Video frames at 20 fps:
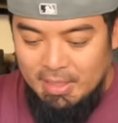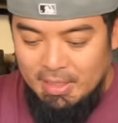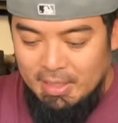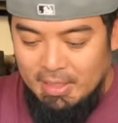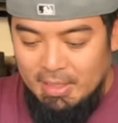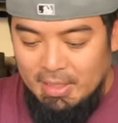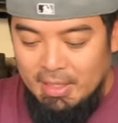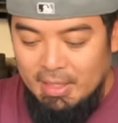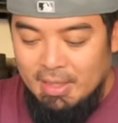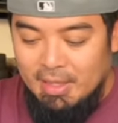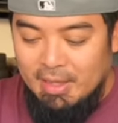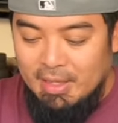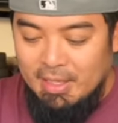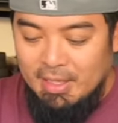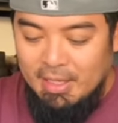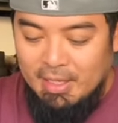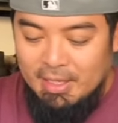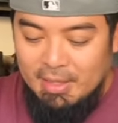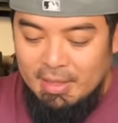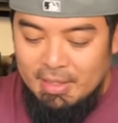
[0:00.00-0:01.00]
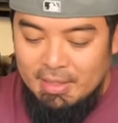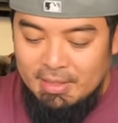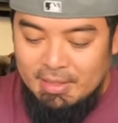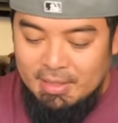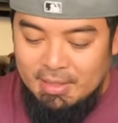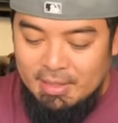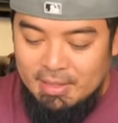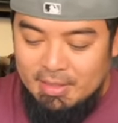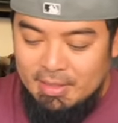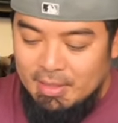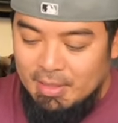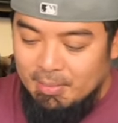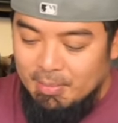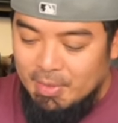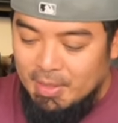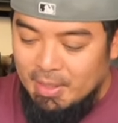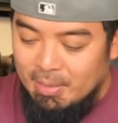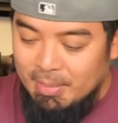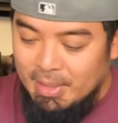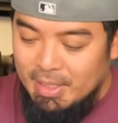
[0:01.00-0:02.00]
god, I think this is
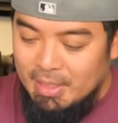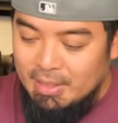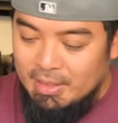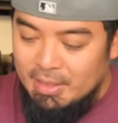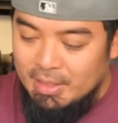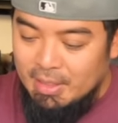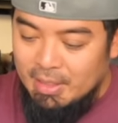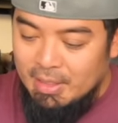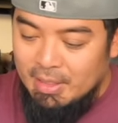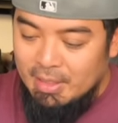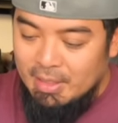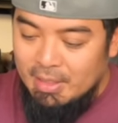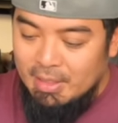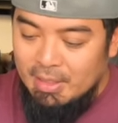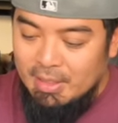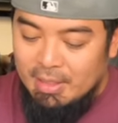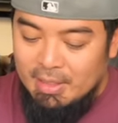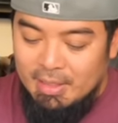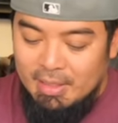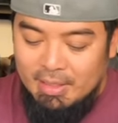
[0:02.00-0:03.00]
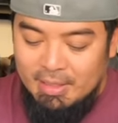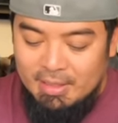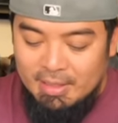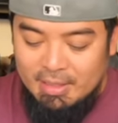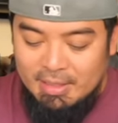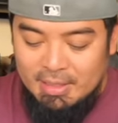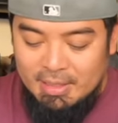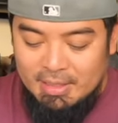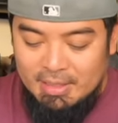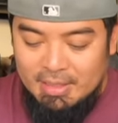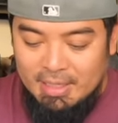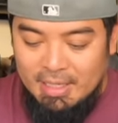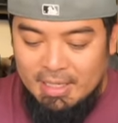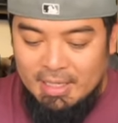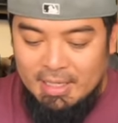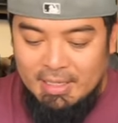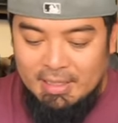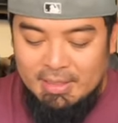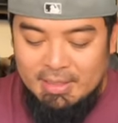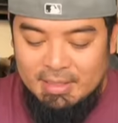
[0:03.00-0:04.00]
something amazing. This is
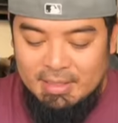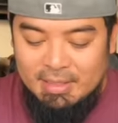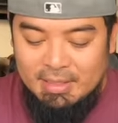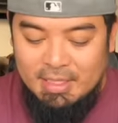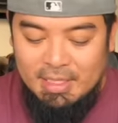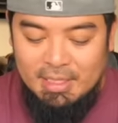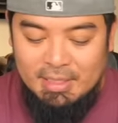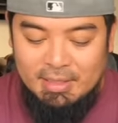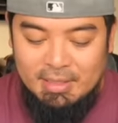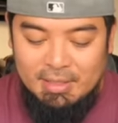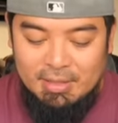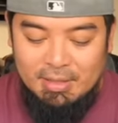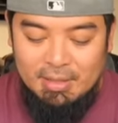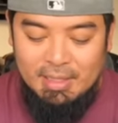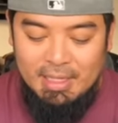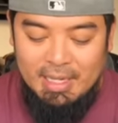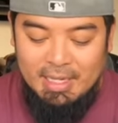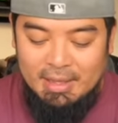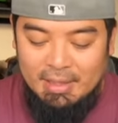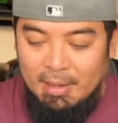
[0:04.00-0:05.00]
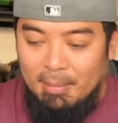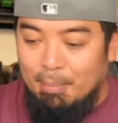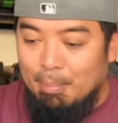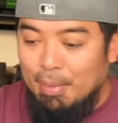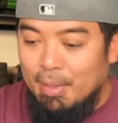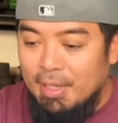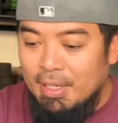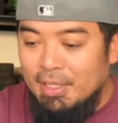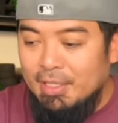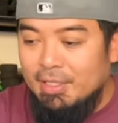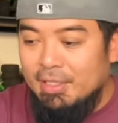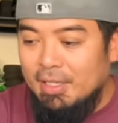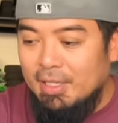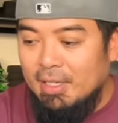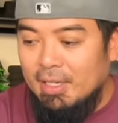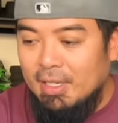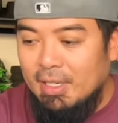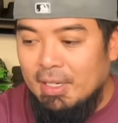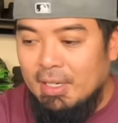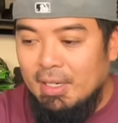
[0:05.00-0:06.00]
like a stencil. I'm pretty
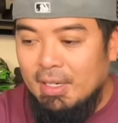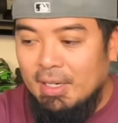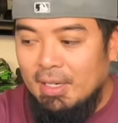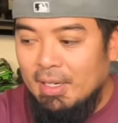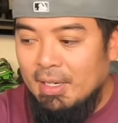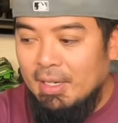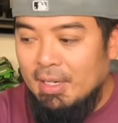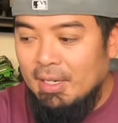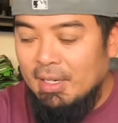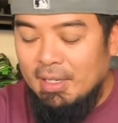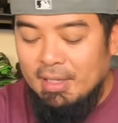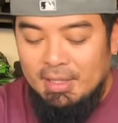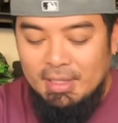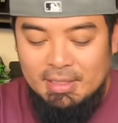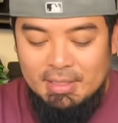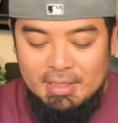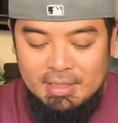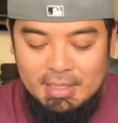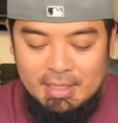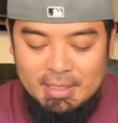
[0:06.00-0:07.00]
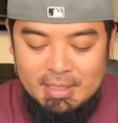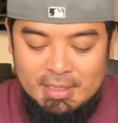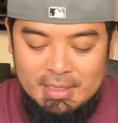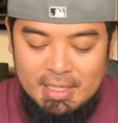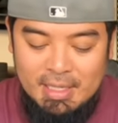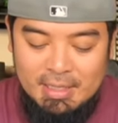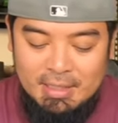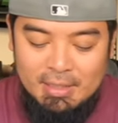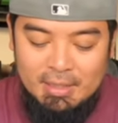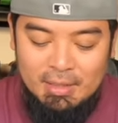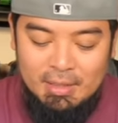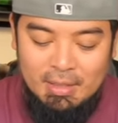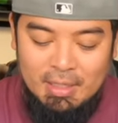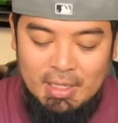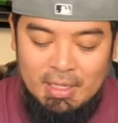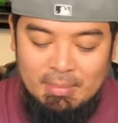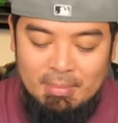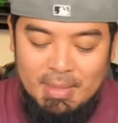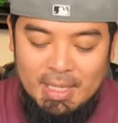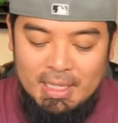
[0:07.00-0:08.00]
sure this is a stencil
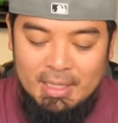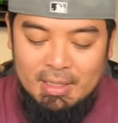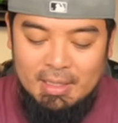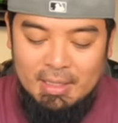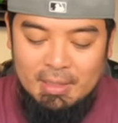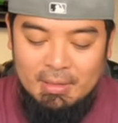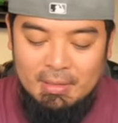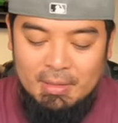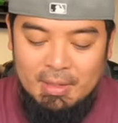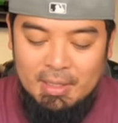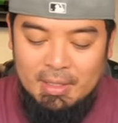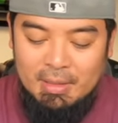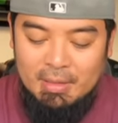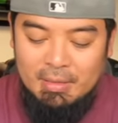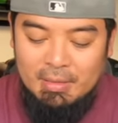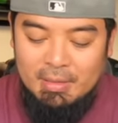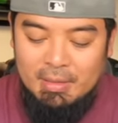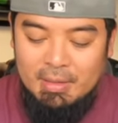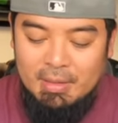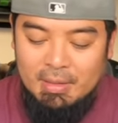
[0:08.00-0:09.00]
of my logo.